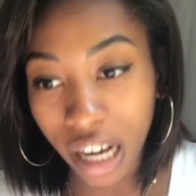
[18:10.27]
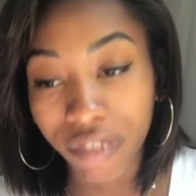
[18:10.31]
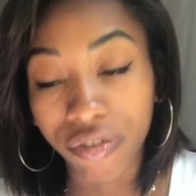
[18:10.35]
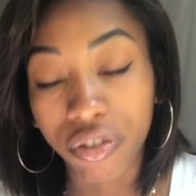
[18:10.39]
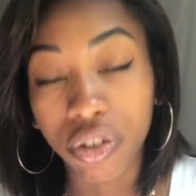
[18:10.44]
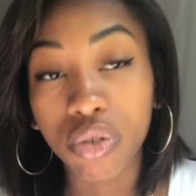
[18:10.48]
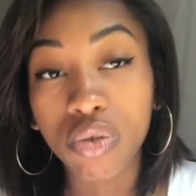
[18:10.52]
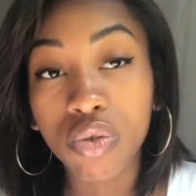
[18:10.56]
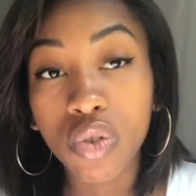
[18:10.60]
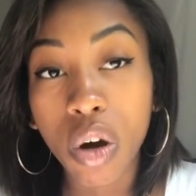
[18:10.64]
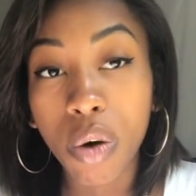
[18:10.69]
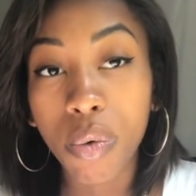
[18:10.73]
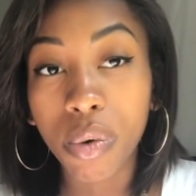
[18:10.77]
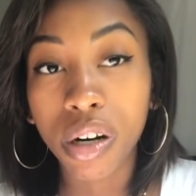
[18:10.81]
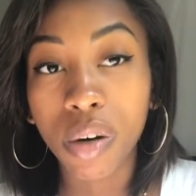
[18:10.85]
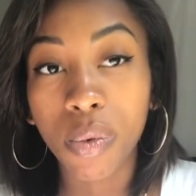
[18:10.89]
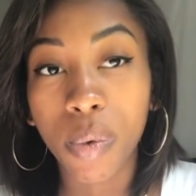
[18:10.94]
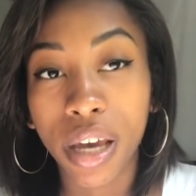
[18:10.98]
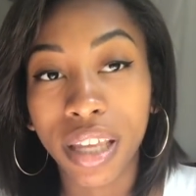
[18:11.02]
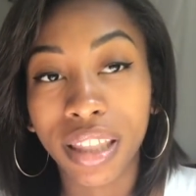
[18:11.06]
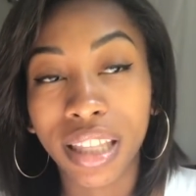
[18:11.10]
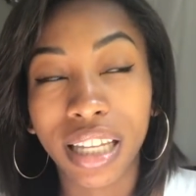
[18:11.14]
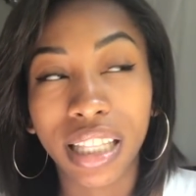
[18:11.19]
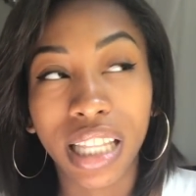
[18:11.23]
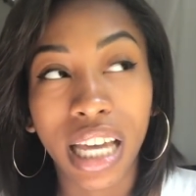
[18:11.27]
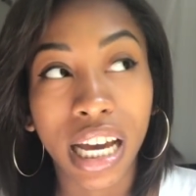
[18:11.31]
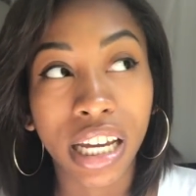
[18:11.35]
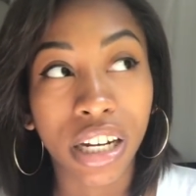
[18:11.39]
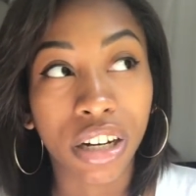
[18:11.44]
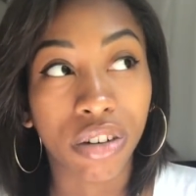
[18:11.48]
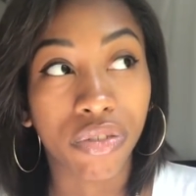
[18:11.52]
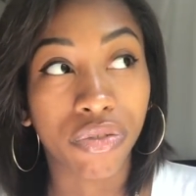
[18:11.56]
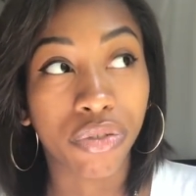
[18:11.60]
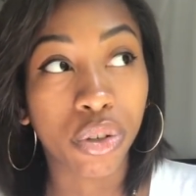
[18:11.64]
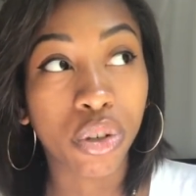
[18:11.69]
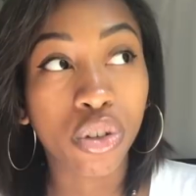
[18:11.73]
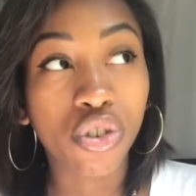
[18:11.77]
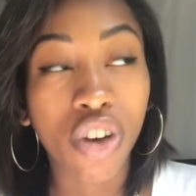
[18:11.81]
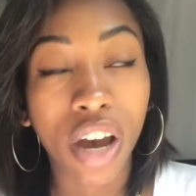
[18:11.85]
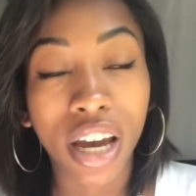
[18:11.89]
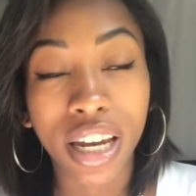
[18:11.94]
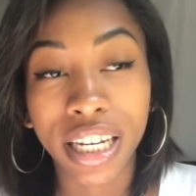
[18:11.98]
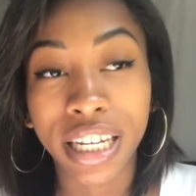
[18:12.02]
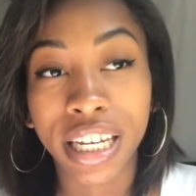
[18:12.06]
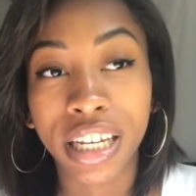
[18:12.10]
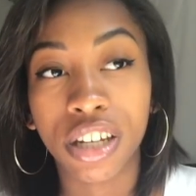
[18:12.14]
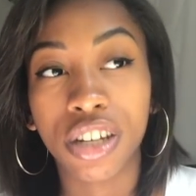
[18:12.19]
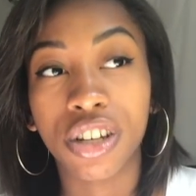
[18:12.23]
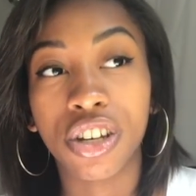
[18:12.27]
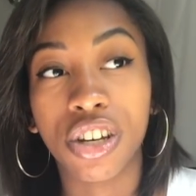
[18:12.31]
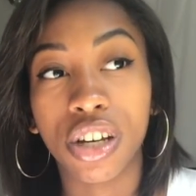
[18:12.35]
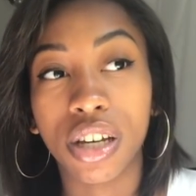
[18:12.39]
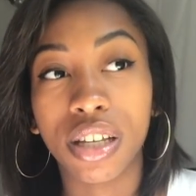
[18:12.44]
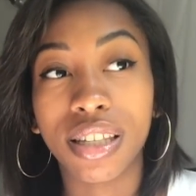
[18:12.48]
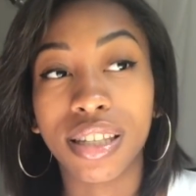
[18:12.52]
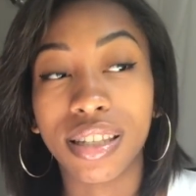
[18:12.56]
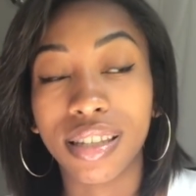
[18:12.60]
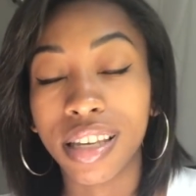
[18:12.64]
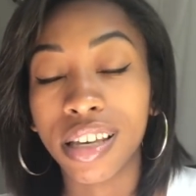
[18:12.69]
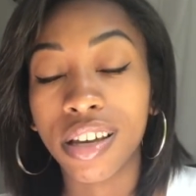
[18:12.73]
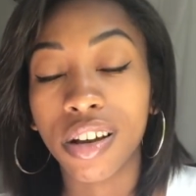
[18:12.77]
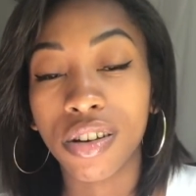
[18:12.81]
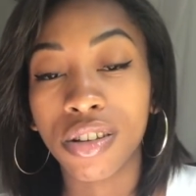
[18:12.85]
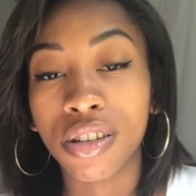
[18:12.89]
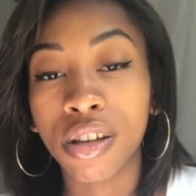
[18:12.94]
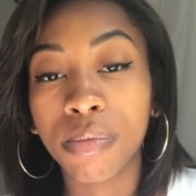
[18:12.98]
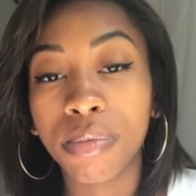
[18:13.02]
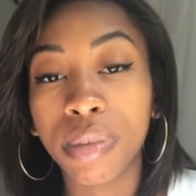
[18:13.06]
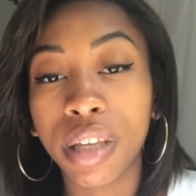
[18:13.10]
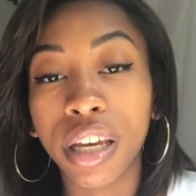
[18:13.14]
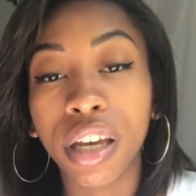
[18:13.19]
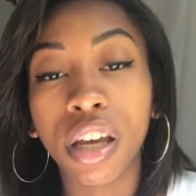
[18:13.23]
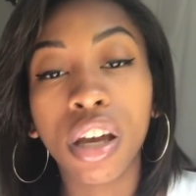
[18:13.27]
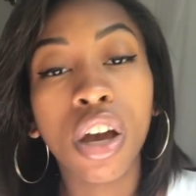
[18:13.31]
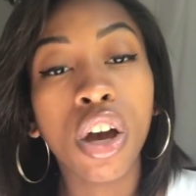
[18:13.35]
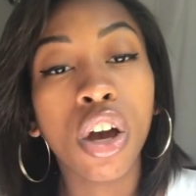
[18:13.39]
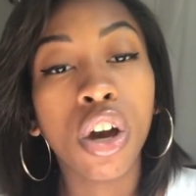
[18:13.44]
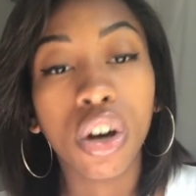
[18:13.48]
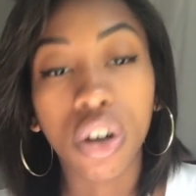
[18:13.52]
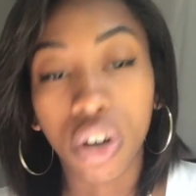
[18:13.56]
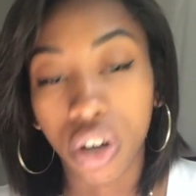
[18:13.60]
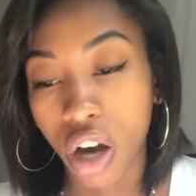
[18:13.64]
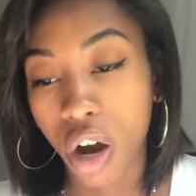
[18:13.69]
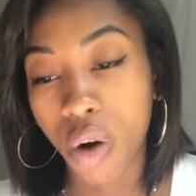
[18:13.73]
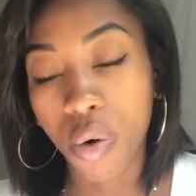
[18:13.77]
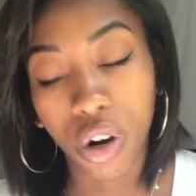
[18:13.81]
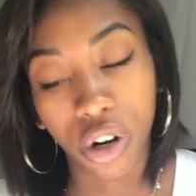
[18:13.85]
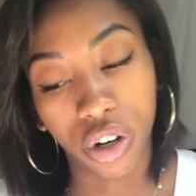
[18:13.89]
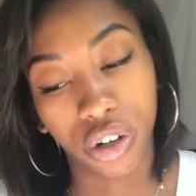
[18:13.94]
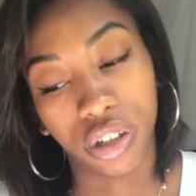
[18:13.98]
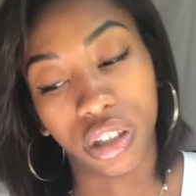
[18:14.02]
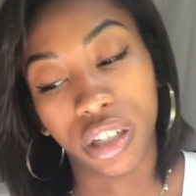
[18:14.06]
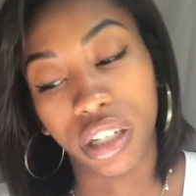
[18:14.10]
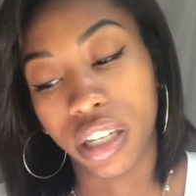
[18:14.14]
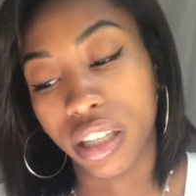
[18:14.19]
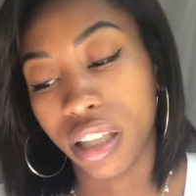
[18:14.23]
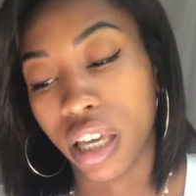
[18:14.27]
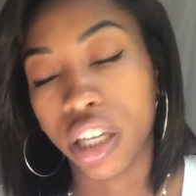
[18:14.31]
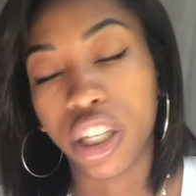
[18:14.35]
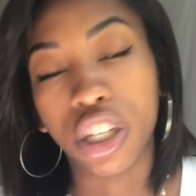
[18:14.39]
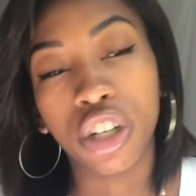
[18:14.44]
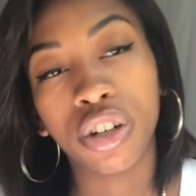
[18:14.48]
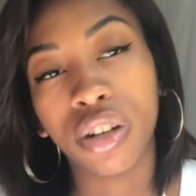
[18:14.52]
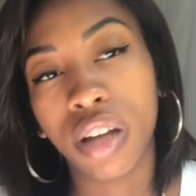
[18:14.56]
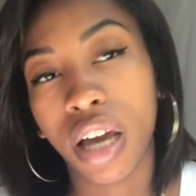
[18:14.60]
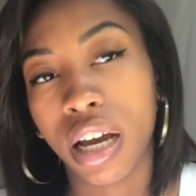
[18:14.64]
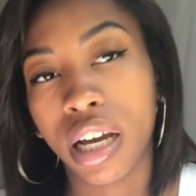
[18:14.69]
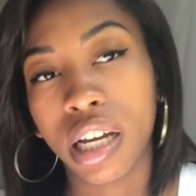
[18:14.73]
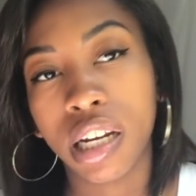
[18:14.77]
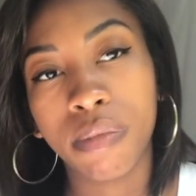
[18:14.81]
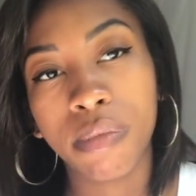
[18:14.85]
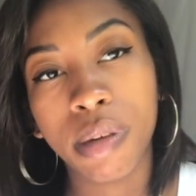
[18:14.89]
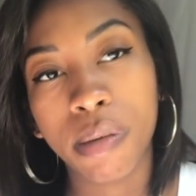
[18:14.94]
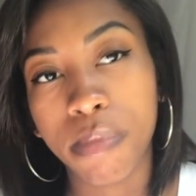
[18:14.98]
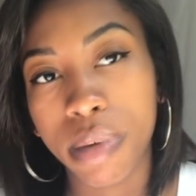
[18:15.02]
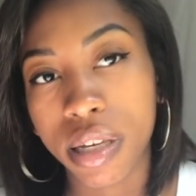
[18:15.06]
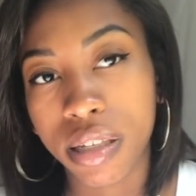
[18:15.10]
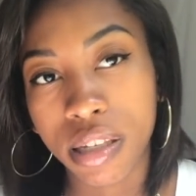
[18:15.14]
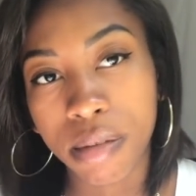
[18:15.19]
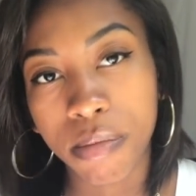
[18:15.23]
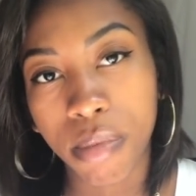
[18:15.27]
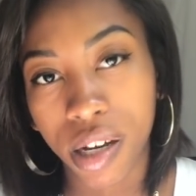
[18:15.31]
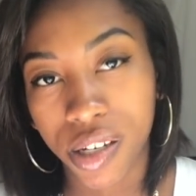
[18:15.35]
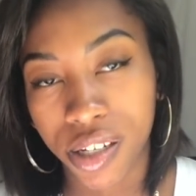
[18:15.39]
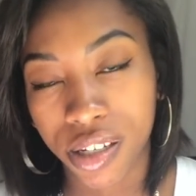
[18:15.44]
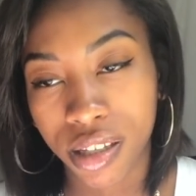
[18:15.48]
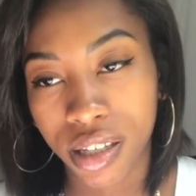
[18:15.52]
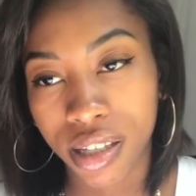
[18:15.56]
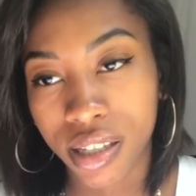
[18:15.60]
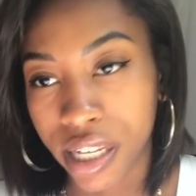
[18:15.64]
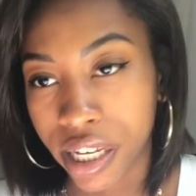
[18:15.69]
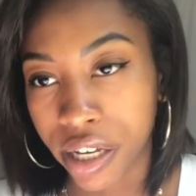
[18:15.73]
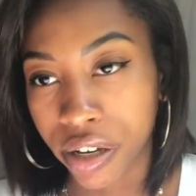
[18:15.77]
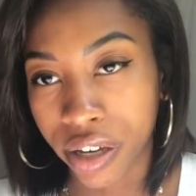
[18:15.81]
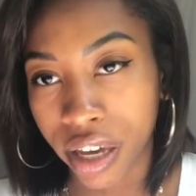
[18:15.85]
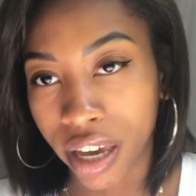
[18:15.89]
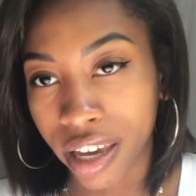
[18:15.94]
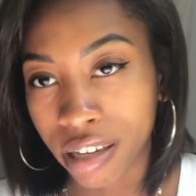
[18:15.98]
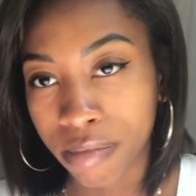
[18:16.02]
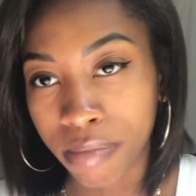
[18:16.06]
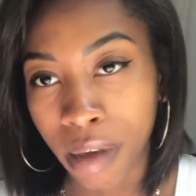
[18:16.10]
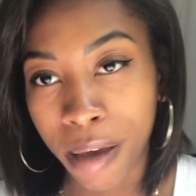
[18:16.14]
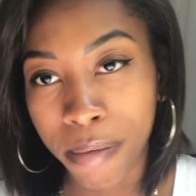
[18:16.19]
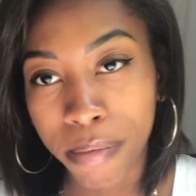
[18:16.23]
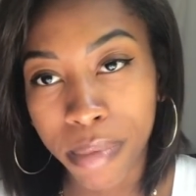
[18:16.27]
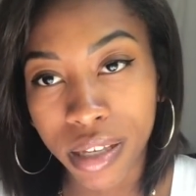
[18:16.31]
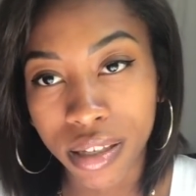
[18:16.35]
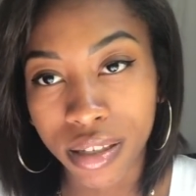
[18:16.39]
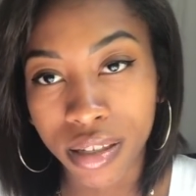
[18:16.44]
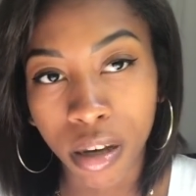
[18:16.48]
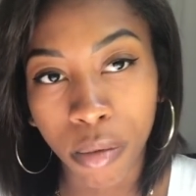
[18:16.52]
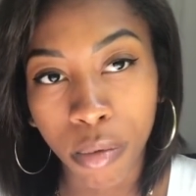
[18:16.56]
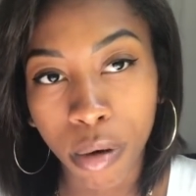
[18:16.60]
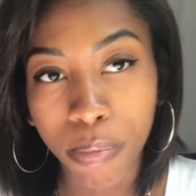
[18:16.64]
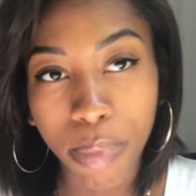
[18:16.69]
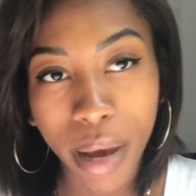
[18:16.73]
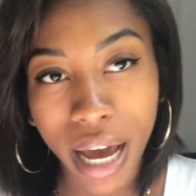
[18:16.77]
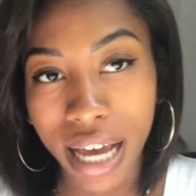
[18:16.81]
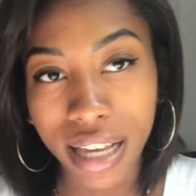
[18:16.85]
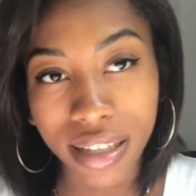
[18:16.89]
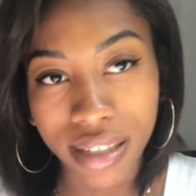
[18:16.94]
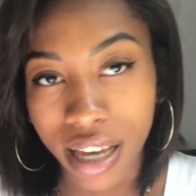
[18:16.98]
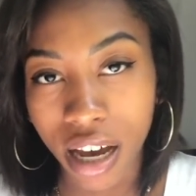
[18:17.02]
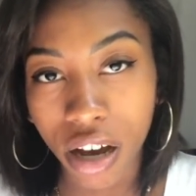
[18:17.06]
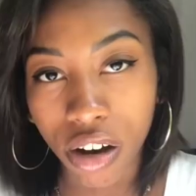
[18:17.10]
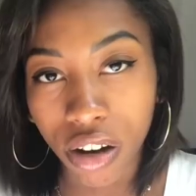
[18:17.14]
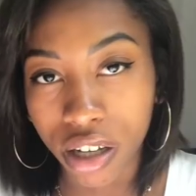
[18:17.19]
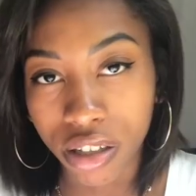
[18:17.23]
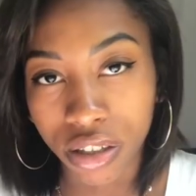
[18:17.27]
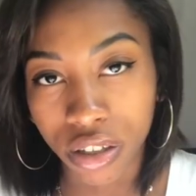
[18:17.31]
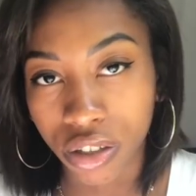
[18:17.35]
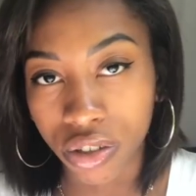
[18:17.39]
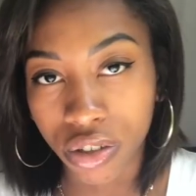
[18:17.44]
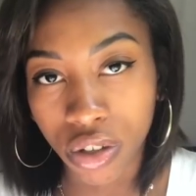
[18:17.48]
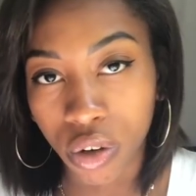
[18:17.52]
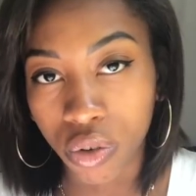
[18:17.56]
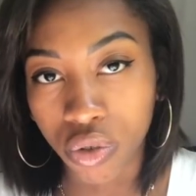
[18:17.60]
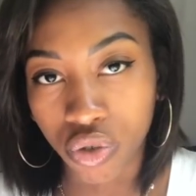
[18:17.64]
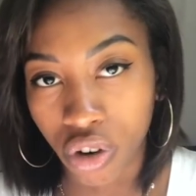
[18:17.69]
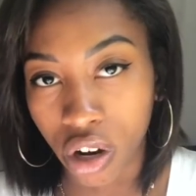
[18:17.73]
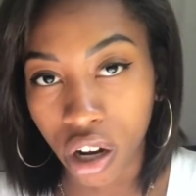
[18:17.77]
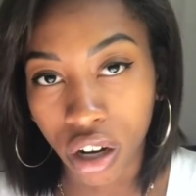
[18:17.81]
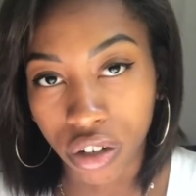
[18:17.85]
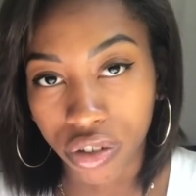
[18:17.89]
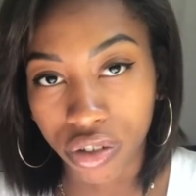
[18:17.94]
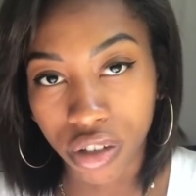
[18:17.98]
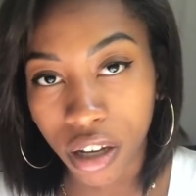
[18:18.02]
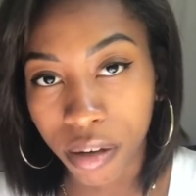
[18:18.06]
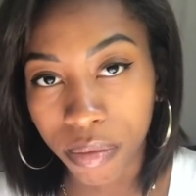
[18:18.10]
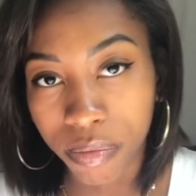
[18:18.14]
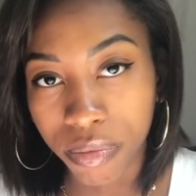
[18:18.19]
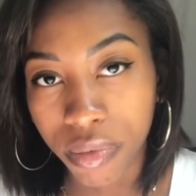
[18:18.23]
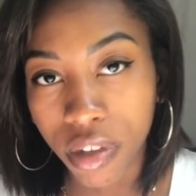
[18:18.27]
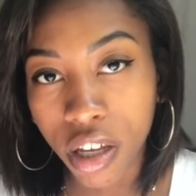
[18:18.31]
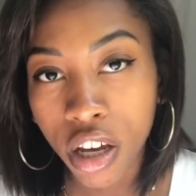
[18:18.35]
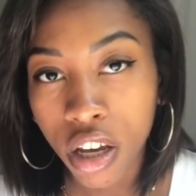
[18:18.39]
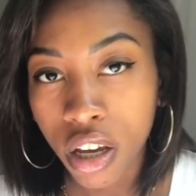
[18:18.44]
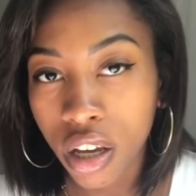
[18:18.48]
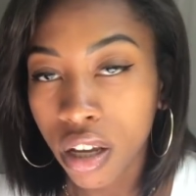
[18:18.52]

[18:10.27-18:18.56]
If you don't want to wait in that line or if you're trying to get a good seat or something, go early. Like you're not going to be missing much of the tailgate. You might miss someone pass out because they're so drunk or something.